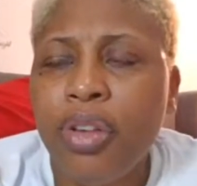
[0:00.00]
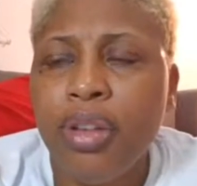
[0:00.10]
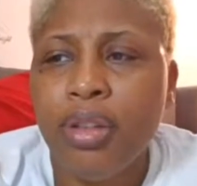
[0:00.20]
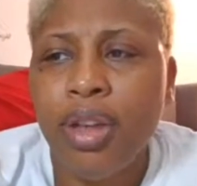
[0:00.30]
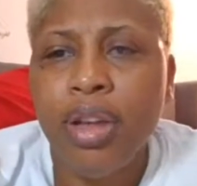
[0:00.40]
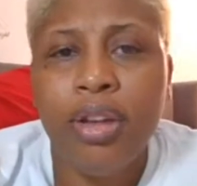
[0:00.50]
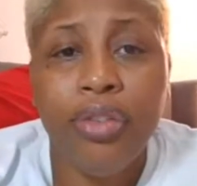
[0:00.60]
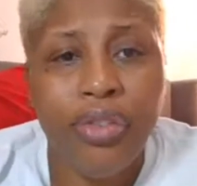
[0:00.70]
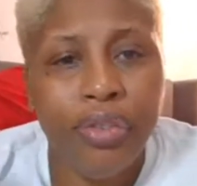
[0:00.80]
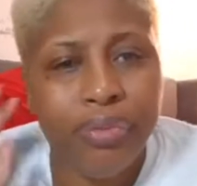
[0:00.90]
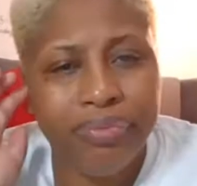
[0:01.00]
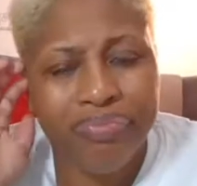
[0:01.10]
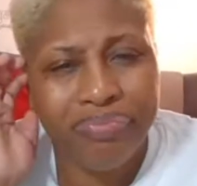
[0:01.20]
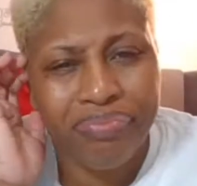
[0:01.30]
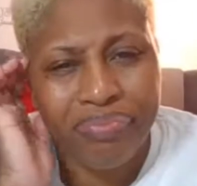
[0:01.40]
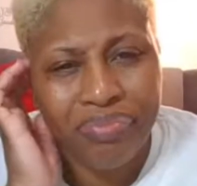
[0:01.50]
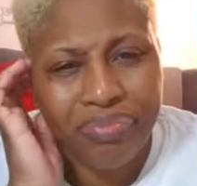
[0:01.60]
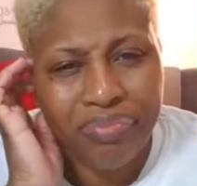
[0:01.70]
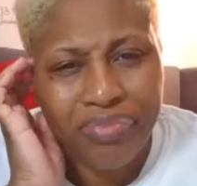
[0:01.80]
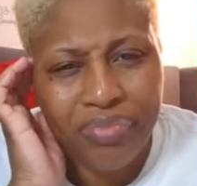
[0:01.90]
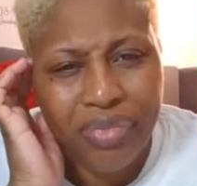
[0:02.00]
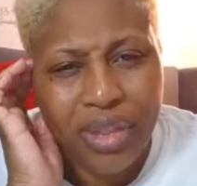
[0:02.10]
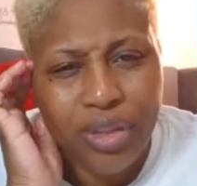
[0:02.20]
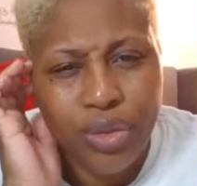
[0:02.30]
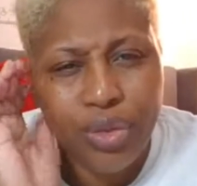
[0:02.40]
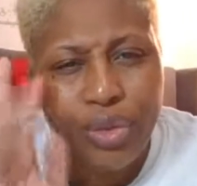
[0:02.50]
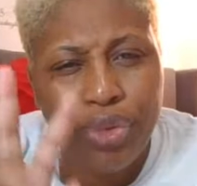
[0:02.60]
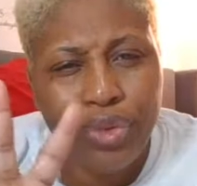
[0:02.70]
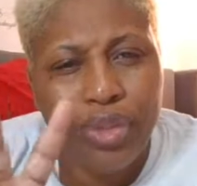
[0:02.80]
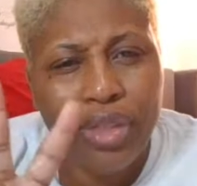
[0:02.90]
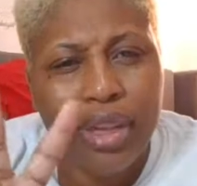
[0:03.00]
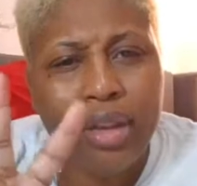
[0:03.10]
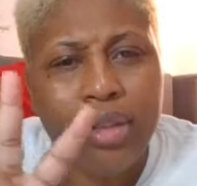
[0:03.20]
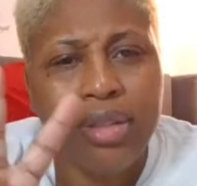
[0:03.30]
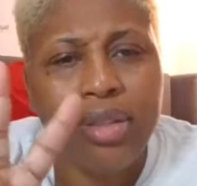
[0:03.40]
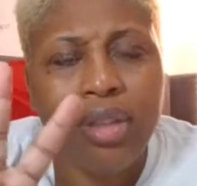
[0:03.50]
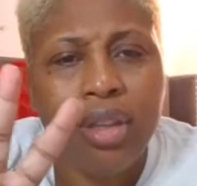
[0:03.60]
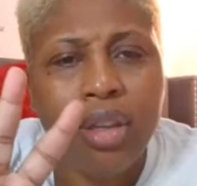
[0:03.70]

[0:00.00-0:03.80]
and love is two different things.